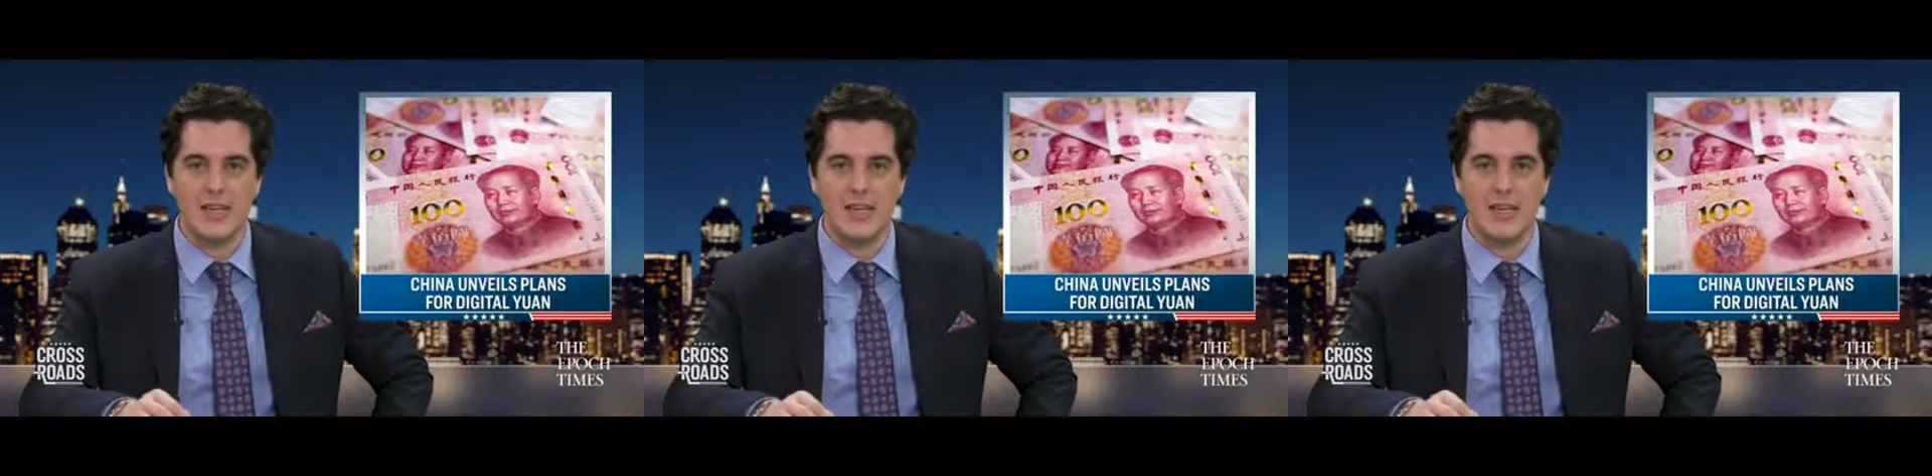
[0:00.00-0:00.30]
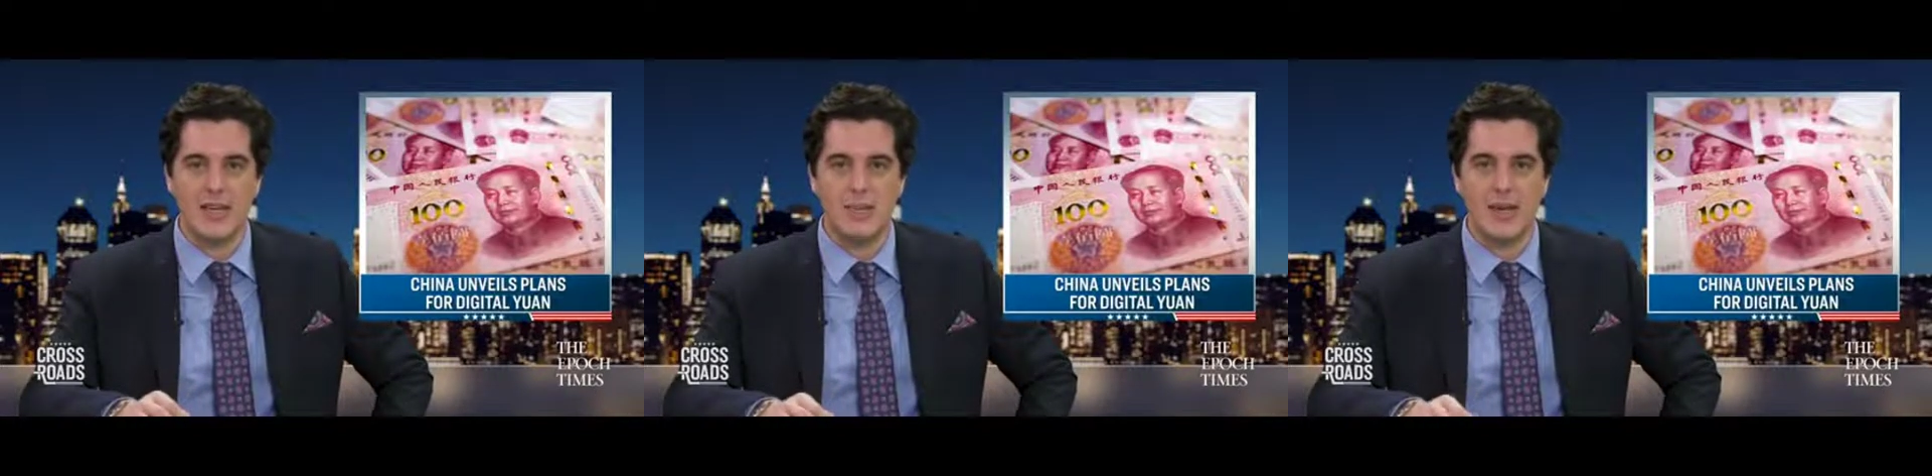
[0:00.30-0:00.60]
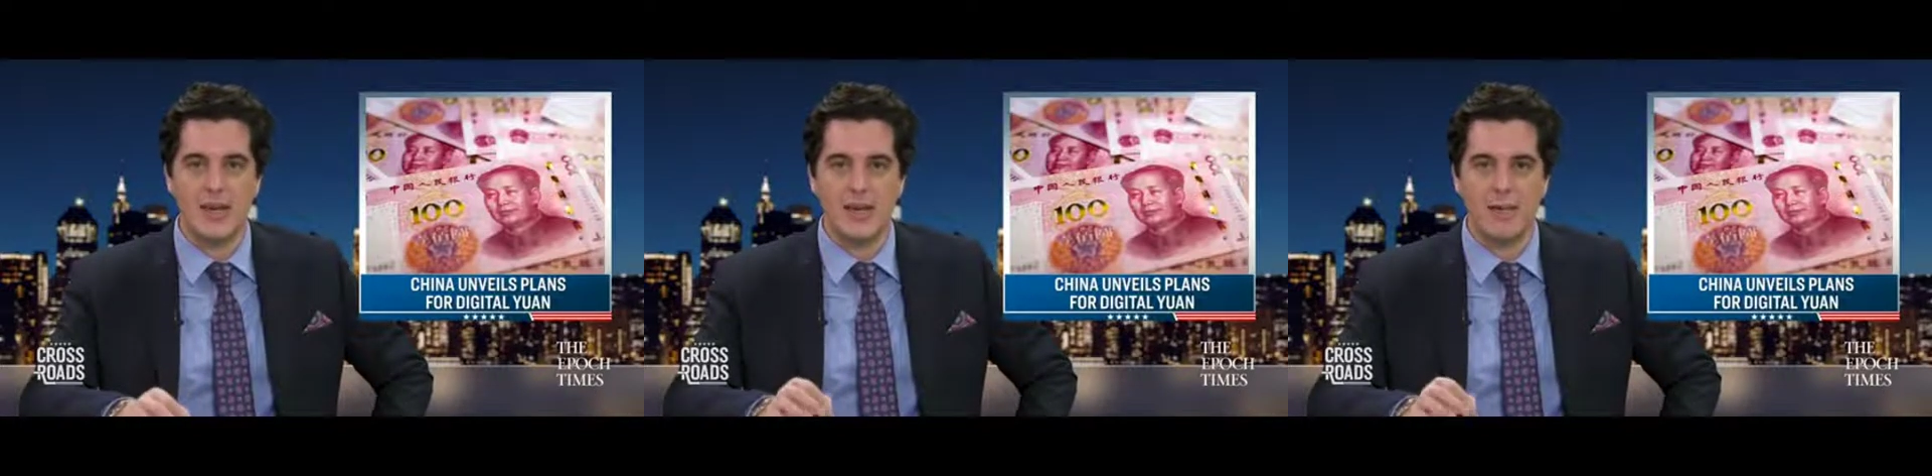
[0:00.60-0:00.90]
the
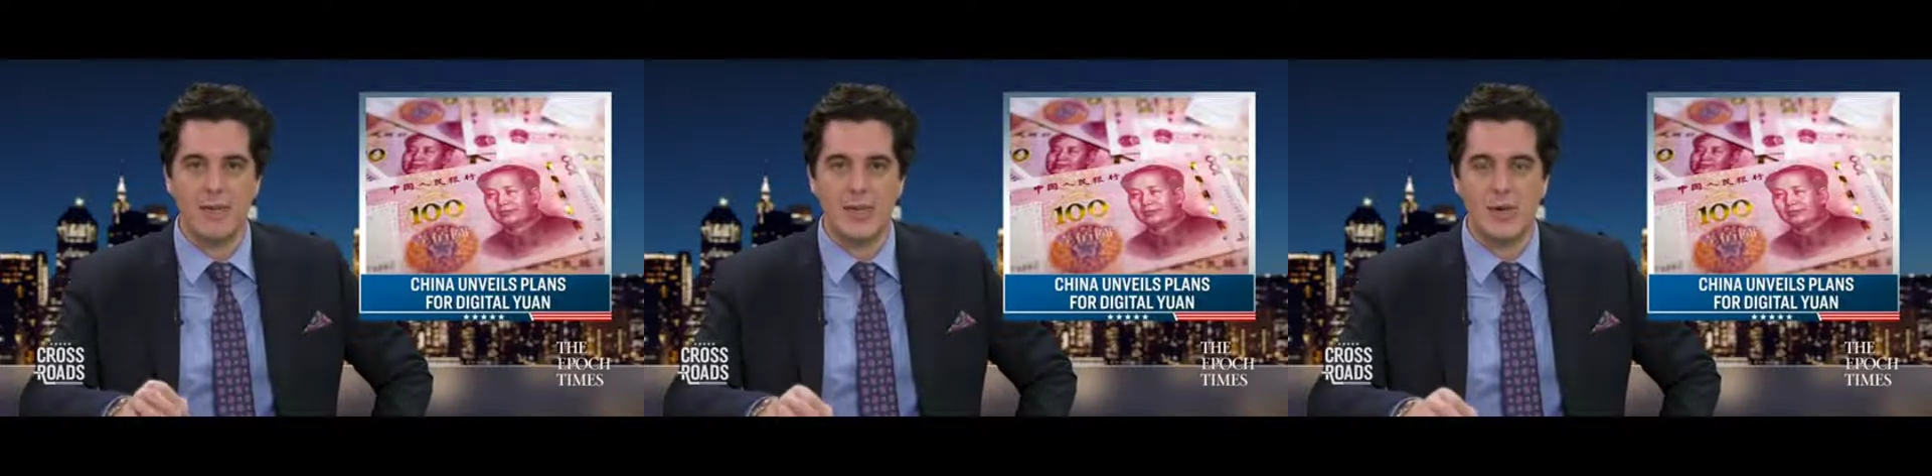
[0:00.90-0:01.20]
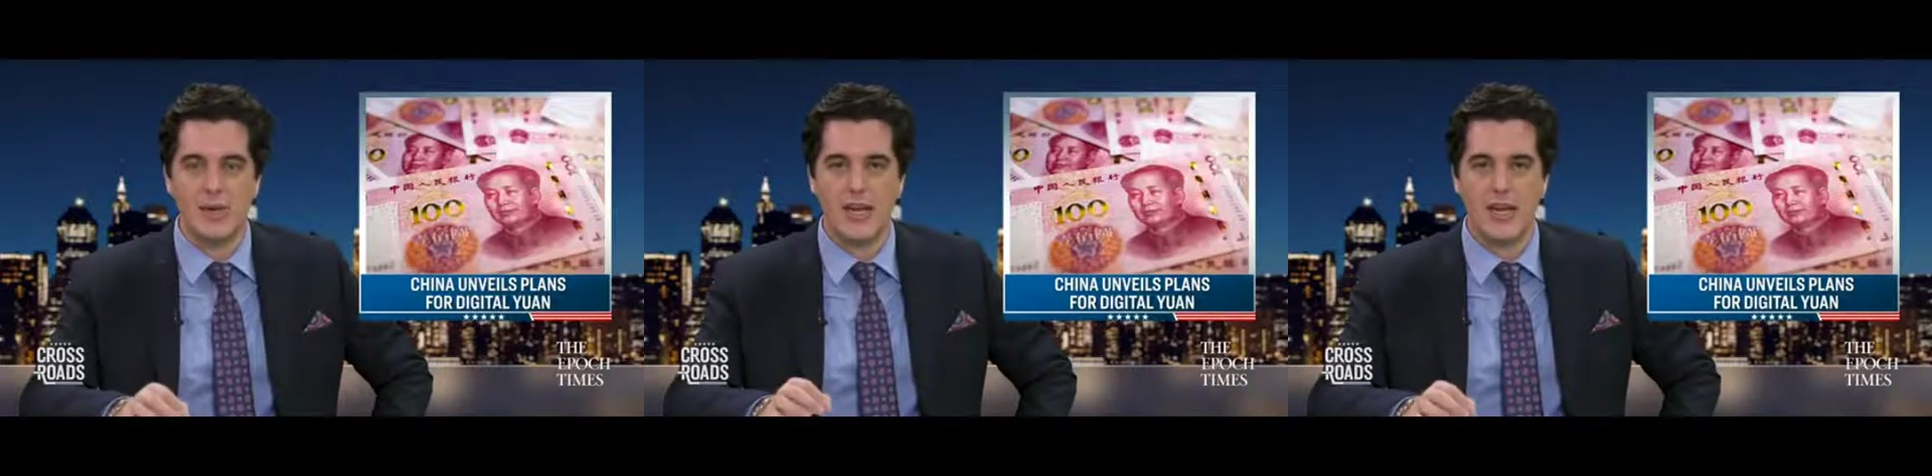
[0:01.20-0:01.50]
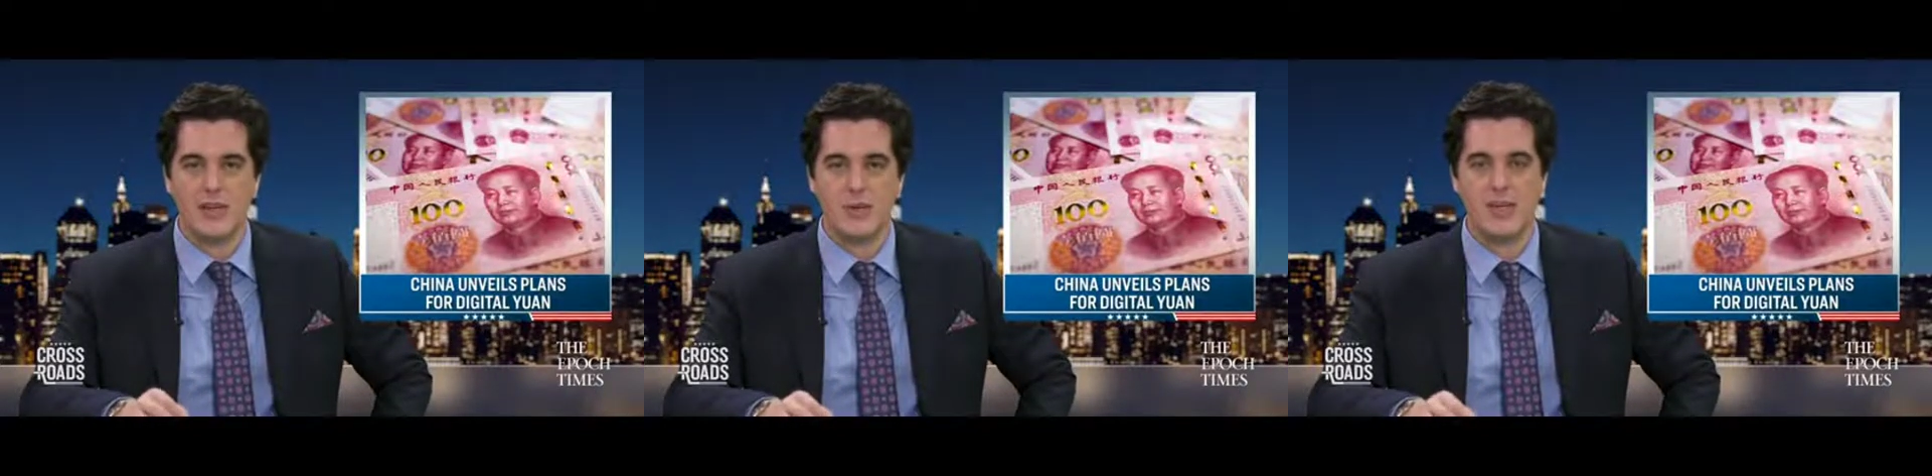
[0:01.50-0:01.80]
CCP a few
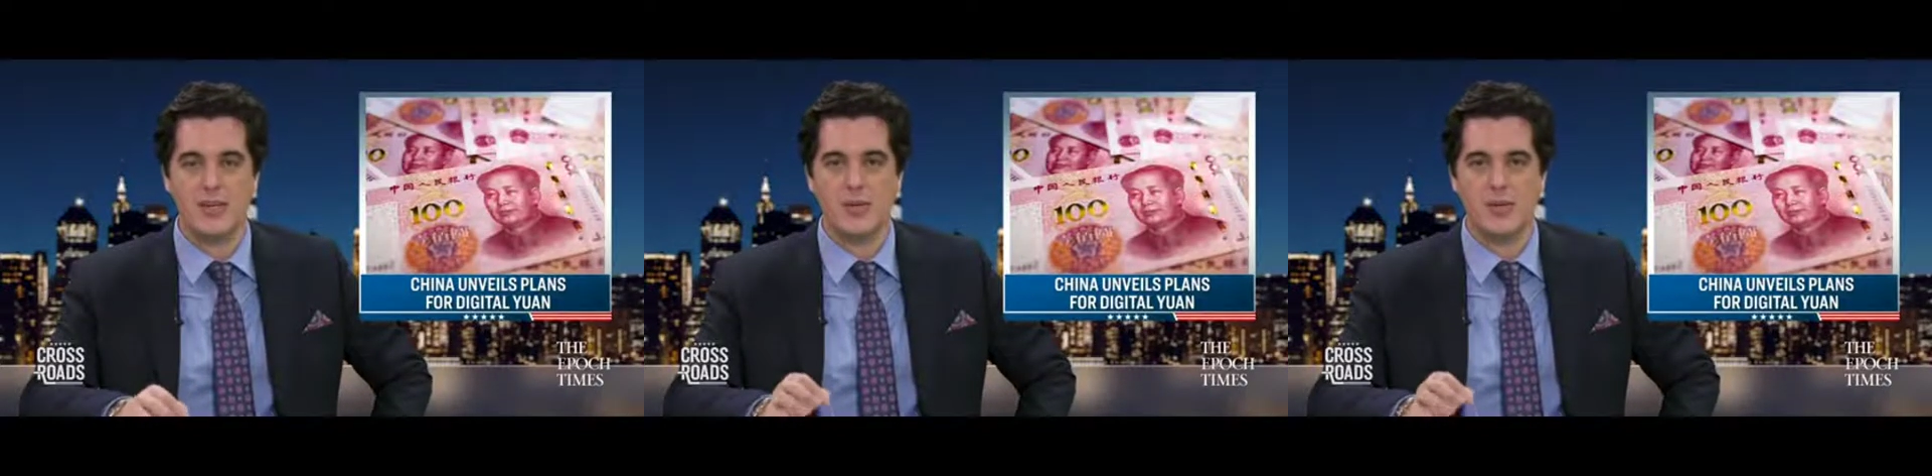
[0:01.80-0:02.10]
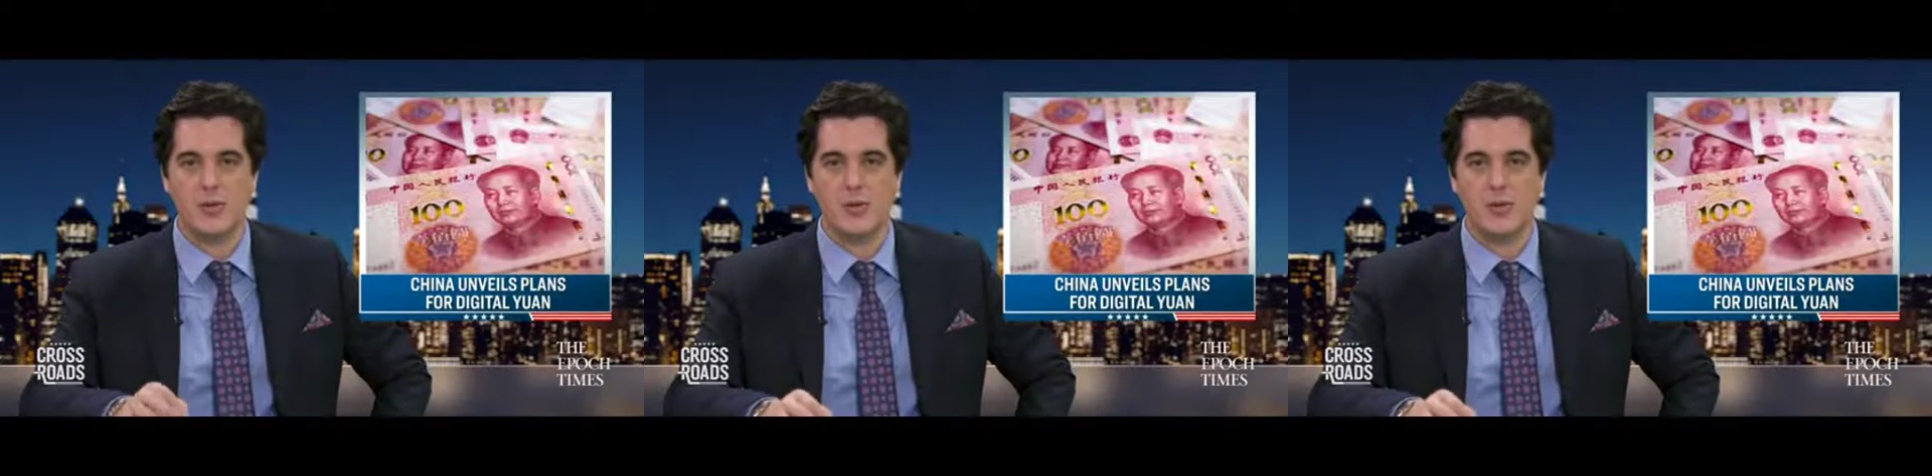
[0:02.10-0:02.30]
key strategic